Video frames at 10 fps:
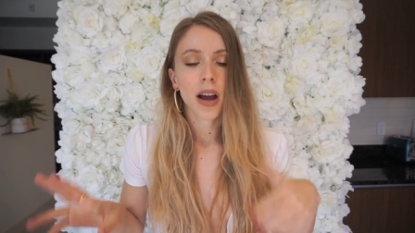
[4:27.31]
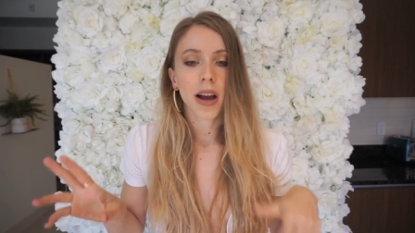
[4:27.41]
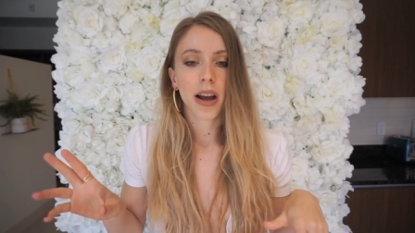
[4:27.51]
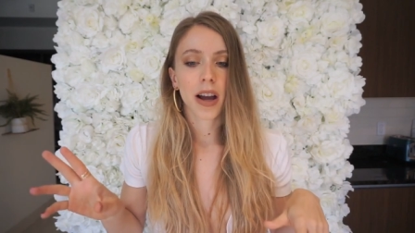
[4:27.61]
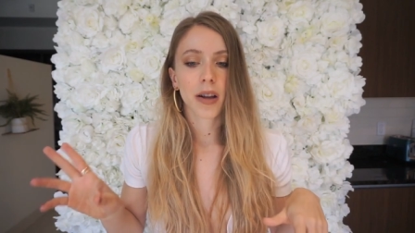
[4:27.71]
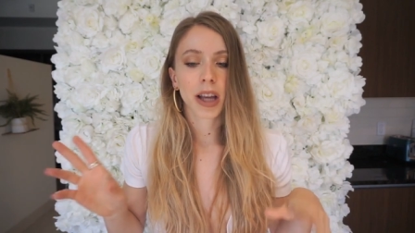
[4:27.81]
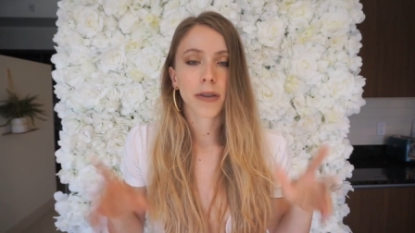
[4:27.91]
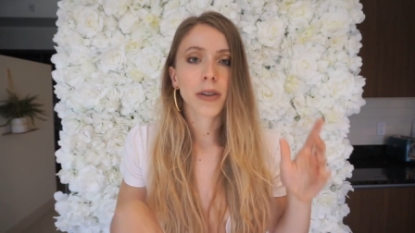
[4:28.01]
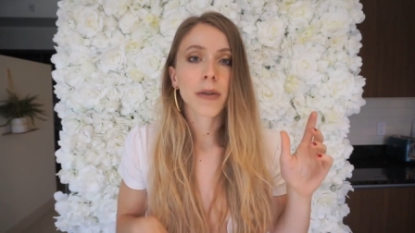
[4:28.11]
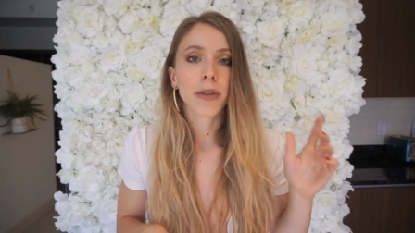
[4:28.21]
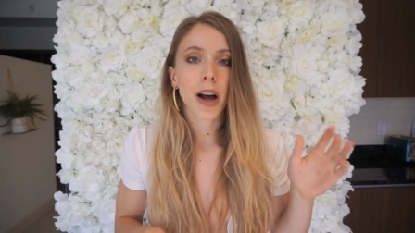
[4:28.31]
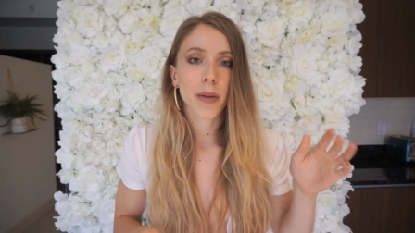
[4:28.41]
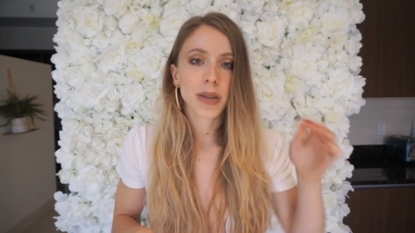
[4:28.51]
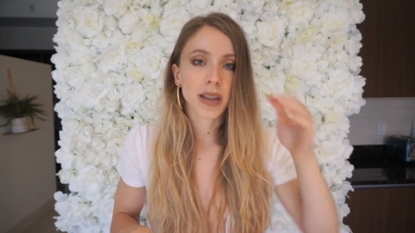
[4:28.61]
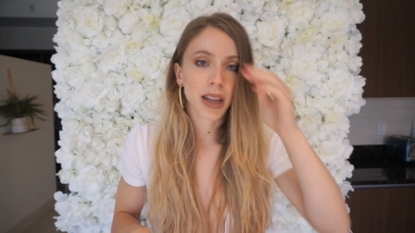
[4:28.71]
Uh, like
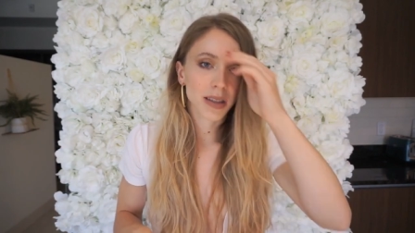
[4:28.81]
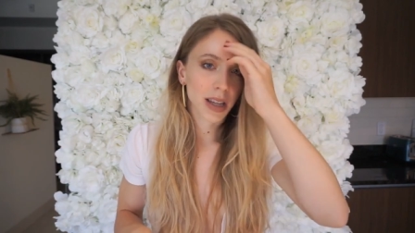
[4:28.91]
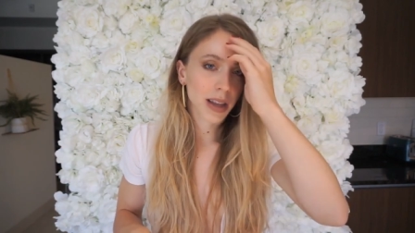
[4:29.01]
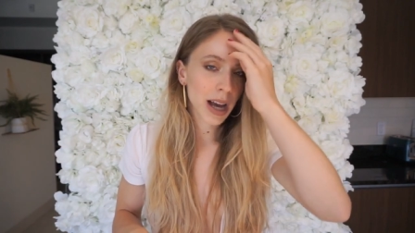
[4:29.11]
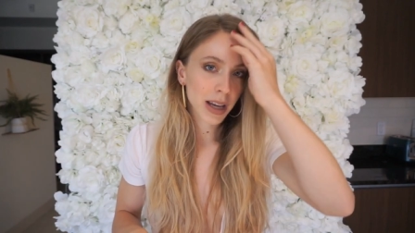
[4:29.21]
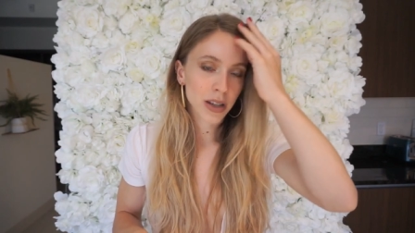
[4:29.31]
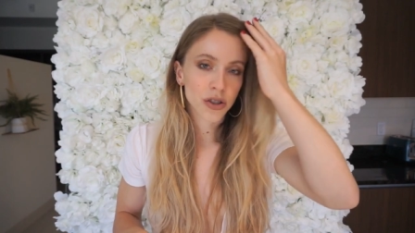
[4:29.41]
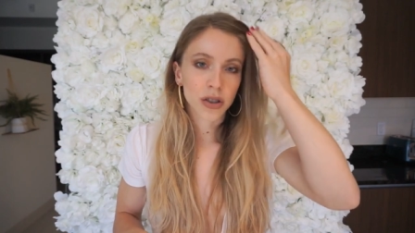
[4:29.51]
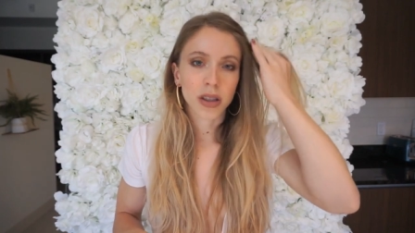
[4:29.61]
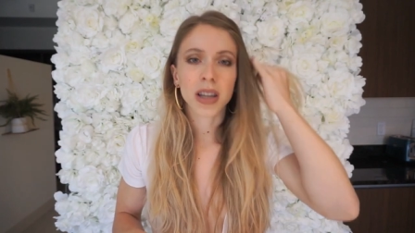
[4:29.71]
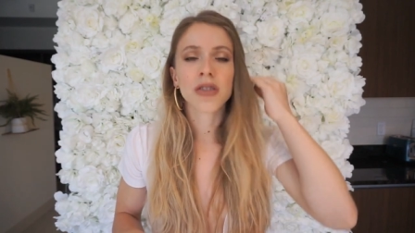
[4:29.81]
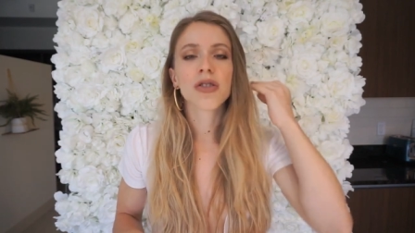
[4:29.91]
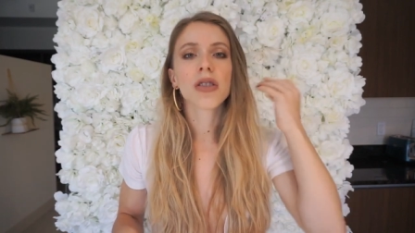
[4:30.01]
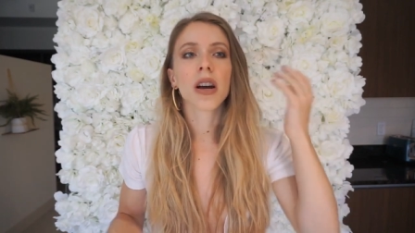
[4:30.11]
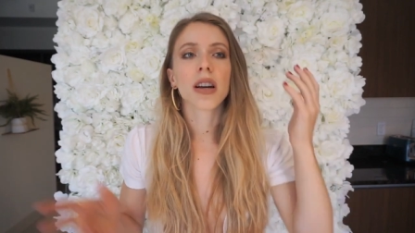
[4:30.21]
flip-flops and things like that each
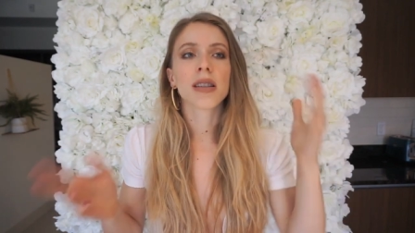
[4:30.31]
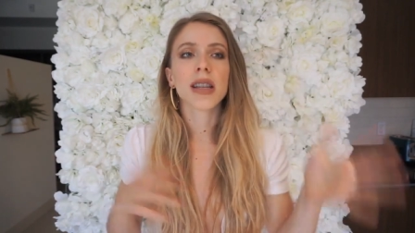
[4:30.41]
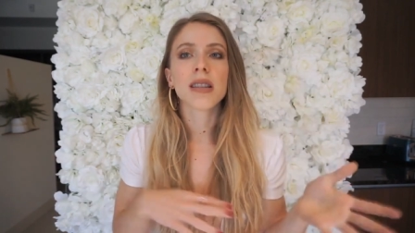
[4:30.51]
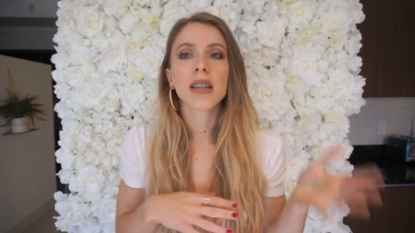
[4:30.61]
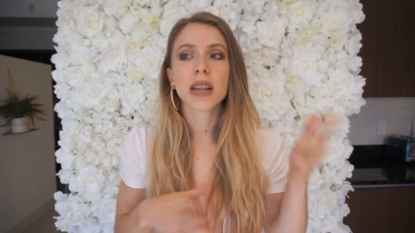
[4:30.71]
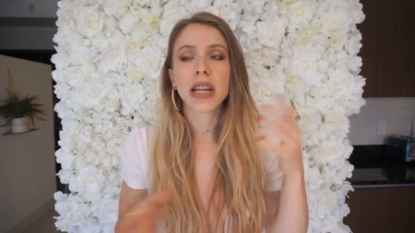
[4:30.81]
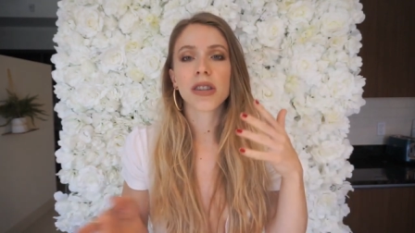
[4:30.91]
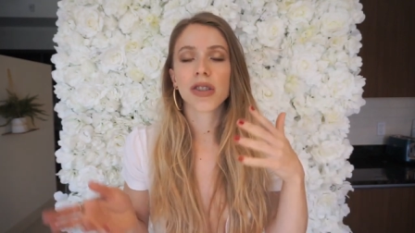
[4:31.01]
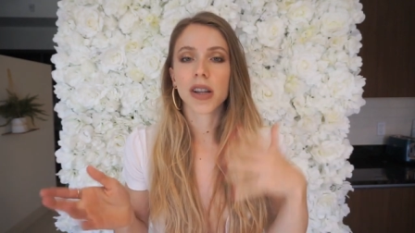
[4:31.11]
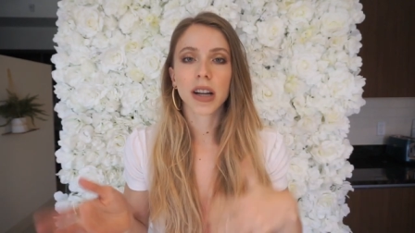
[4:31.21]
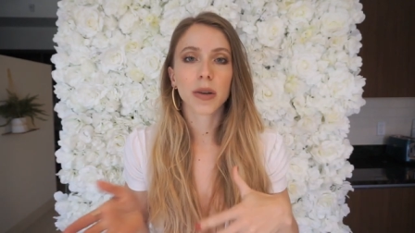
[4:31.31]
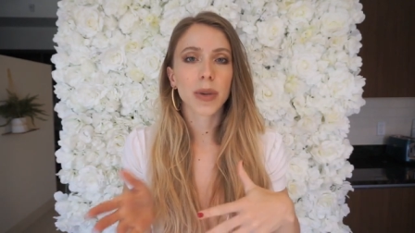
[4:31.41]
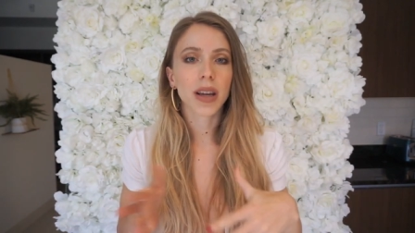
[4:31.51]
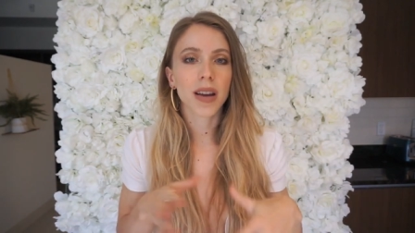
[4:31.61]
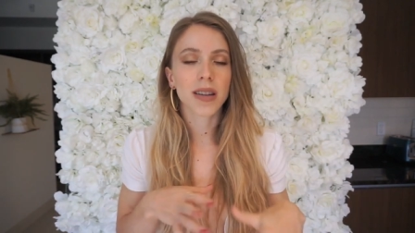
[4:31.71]
each uh, season and each year,
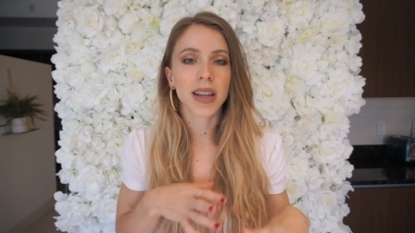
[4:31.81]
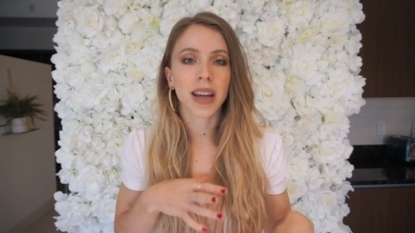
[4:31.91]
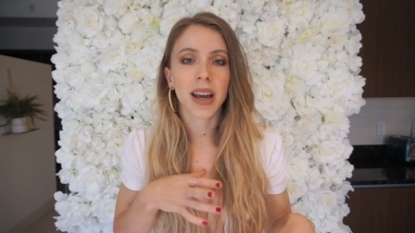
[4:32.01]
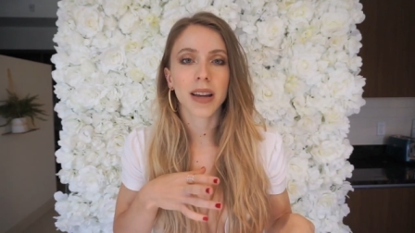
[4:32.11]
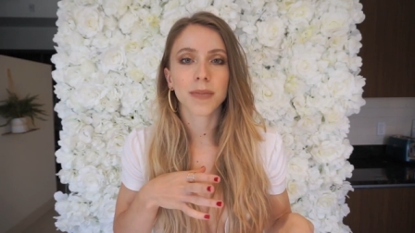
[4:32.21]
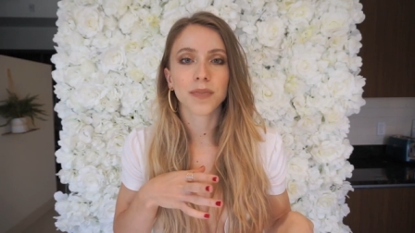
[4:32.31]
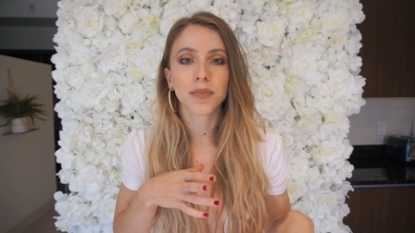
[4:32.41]
because I get,